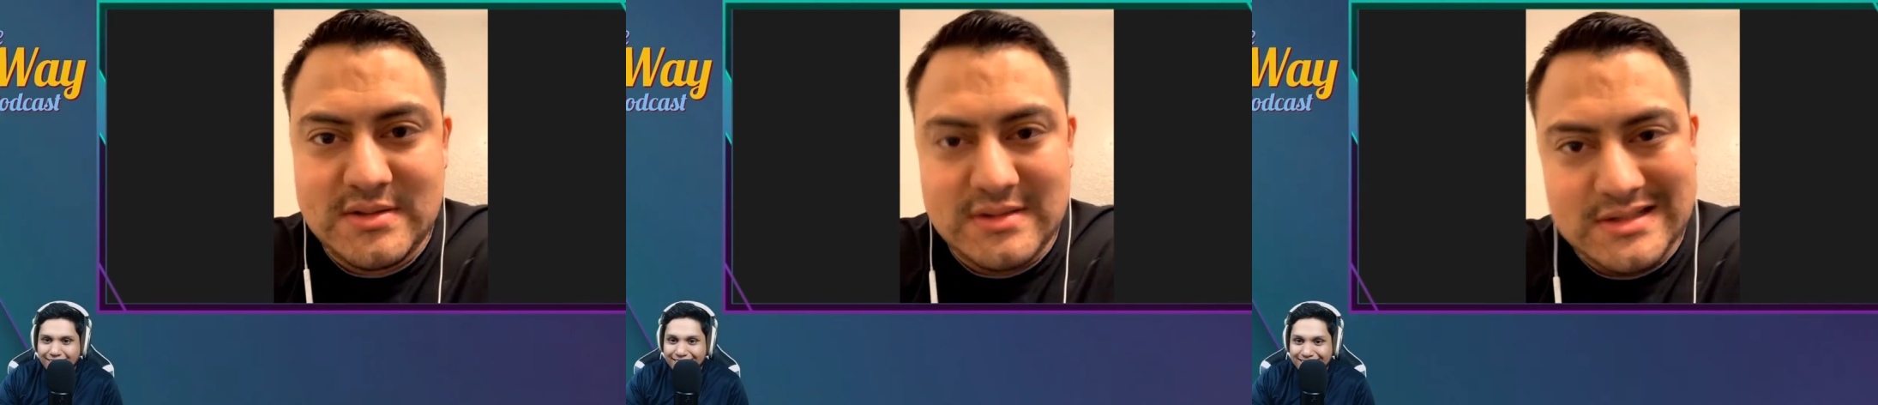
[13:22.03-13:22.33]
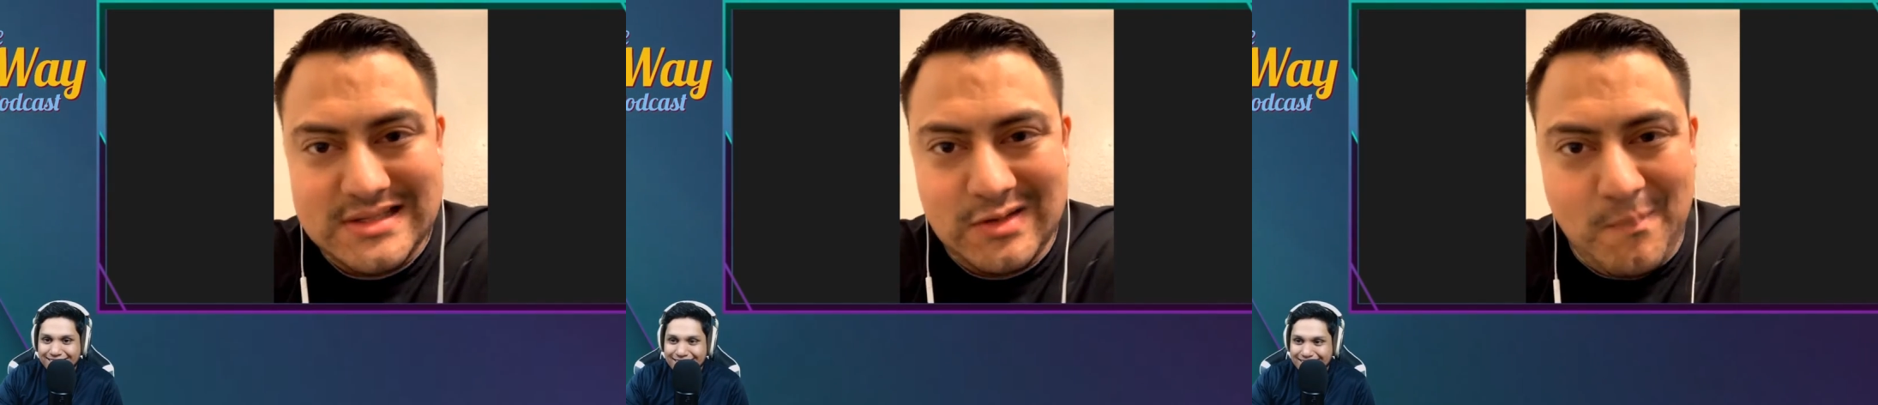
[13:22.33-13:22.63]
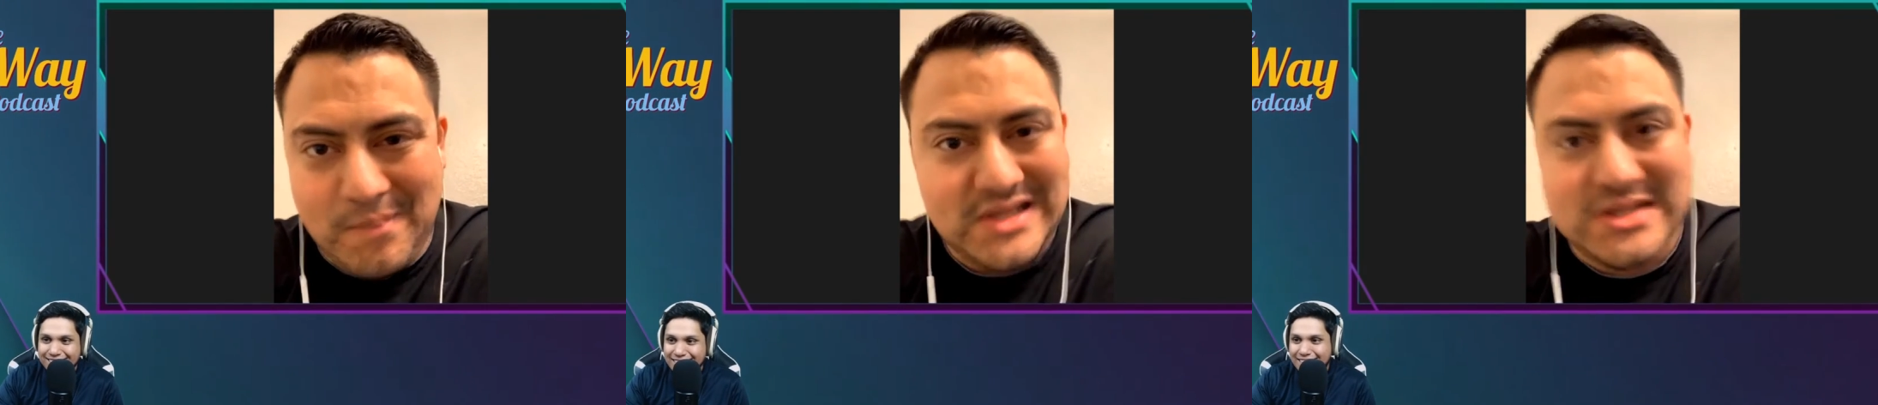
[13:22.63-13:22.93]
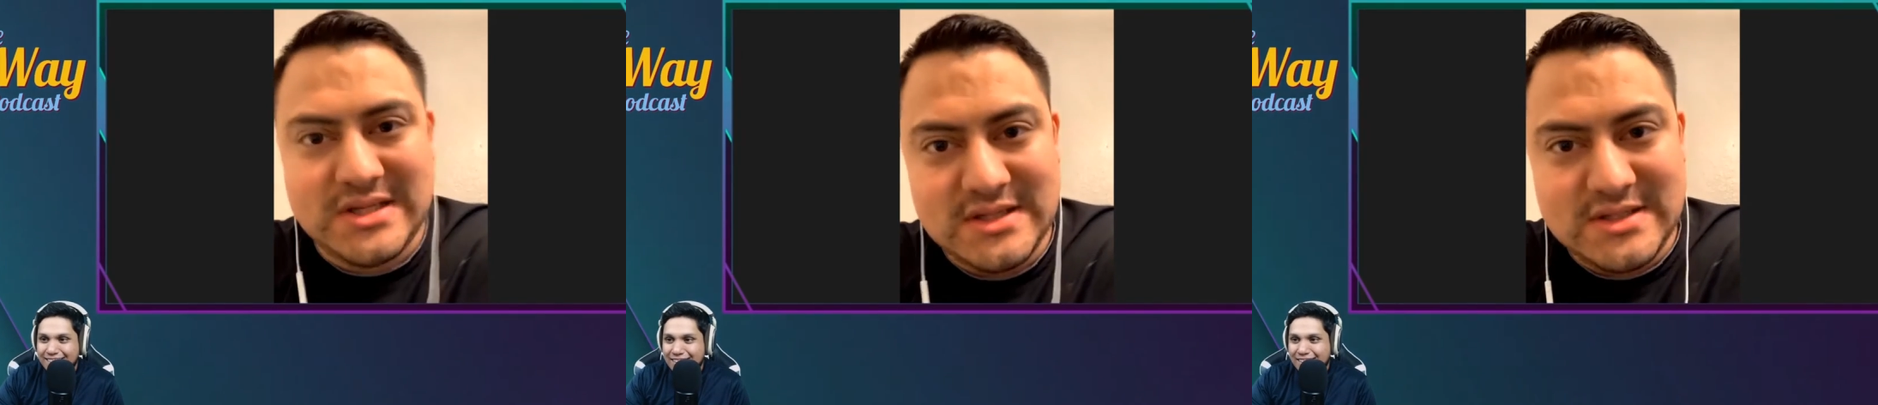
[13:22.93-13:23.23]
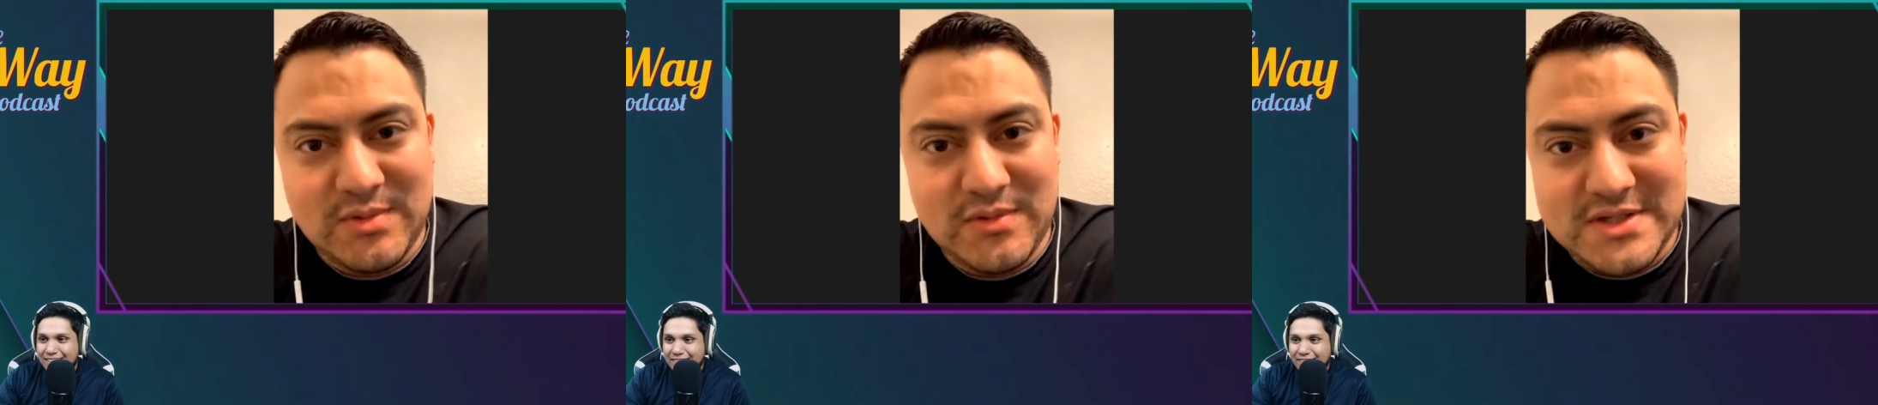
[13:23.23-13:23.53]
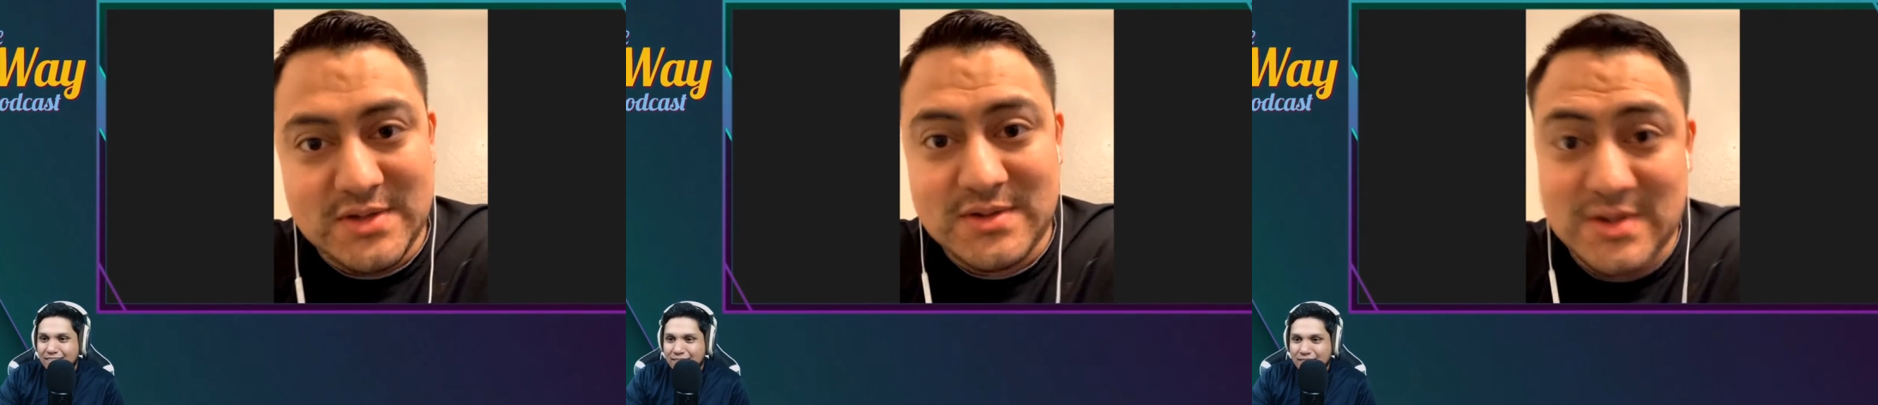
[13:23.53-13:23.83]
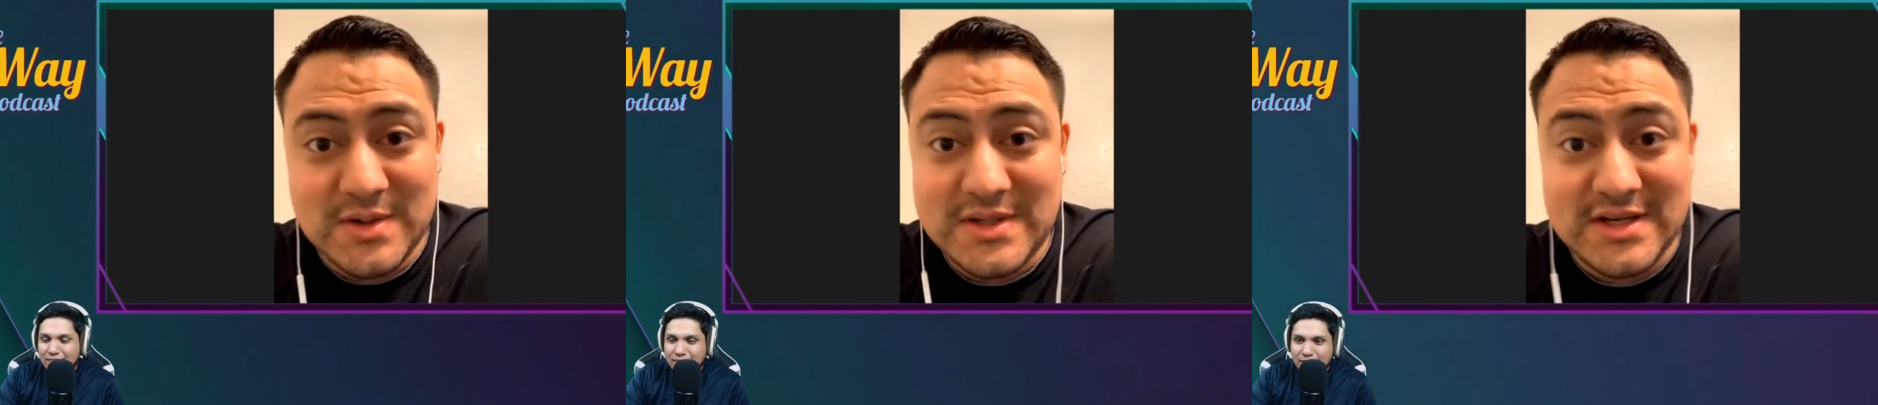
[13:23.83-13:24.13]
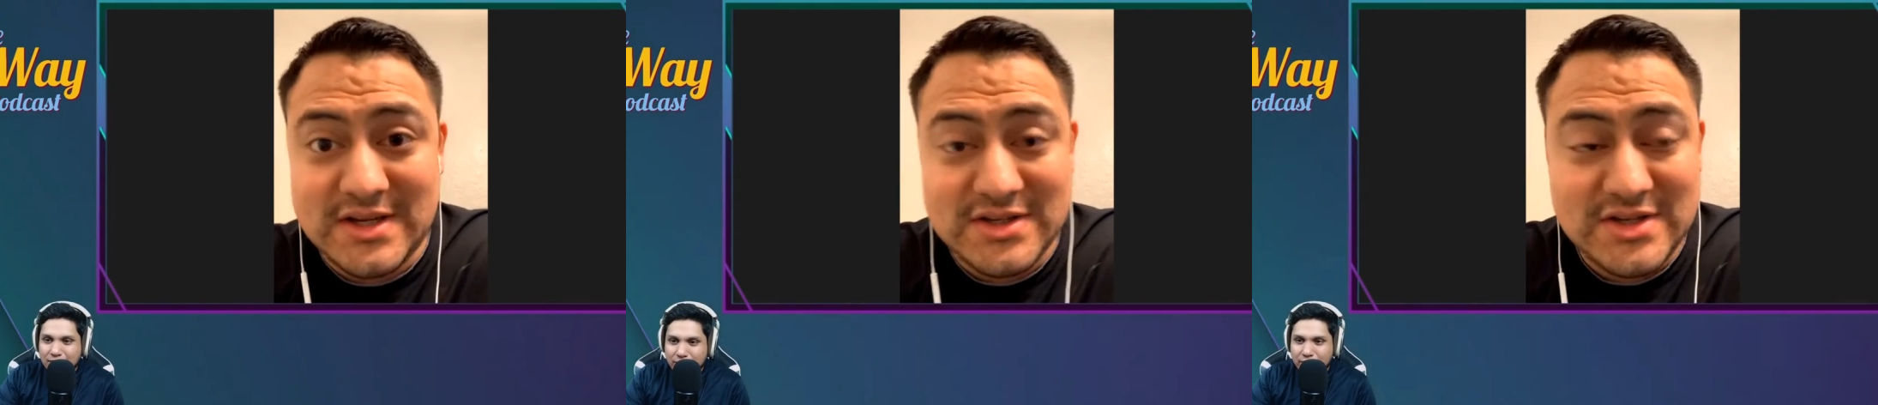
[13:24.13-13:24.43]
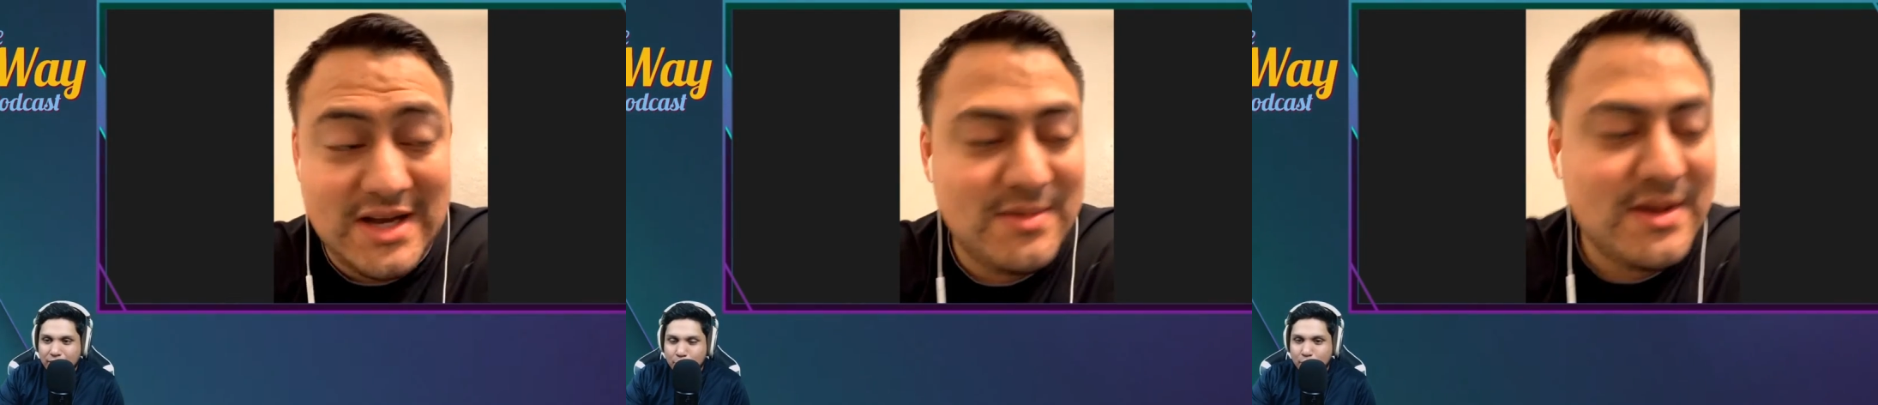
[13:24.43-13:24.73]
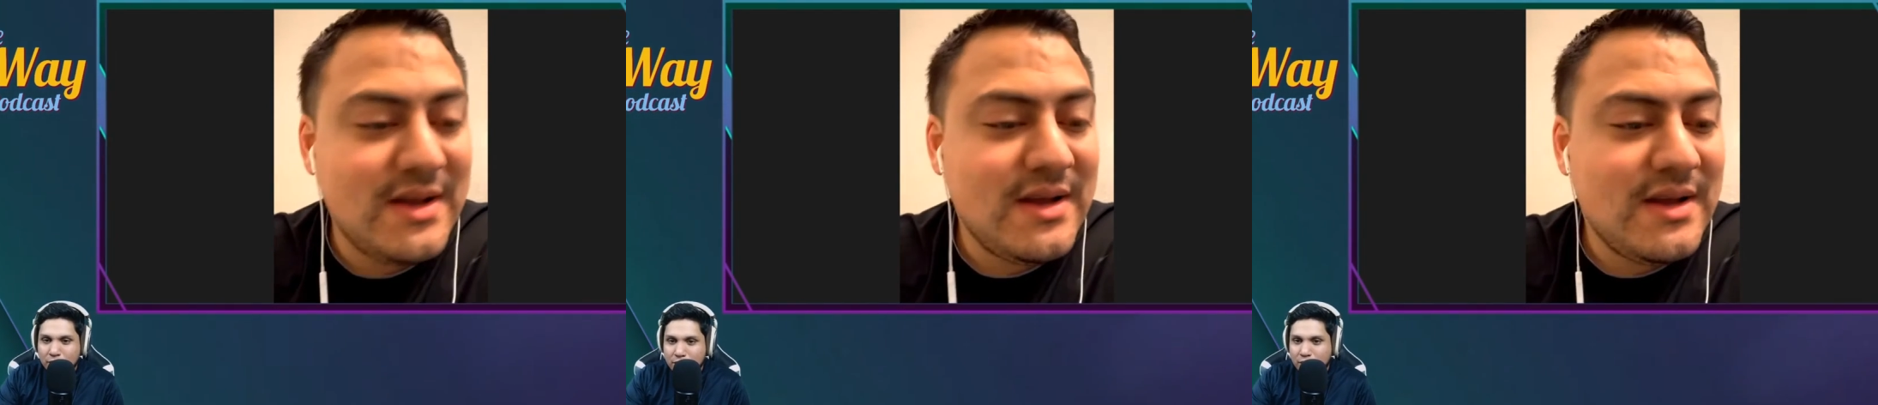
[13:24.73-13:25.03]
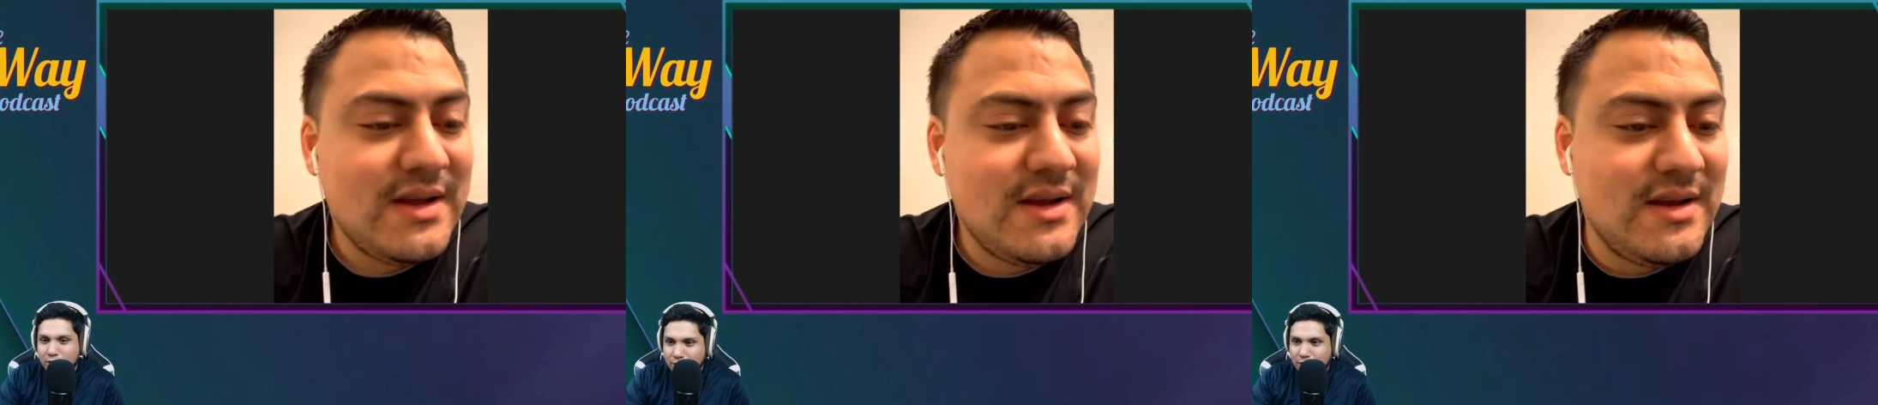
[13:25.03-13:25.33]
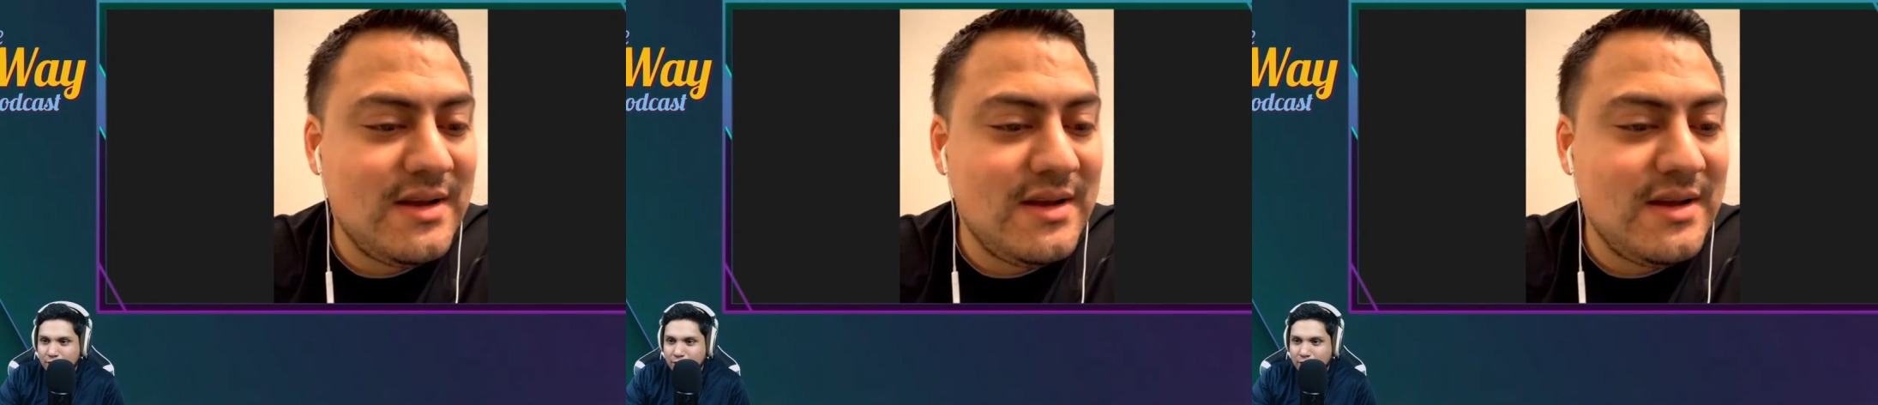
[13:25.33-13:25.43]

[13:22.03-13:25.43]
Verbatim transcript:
Speaker 1: he's a little bitch in this movie too so he did a good job yeah bitch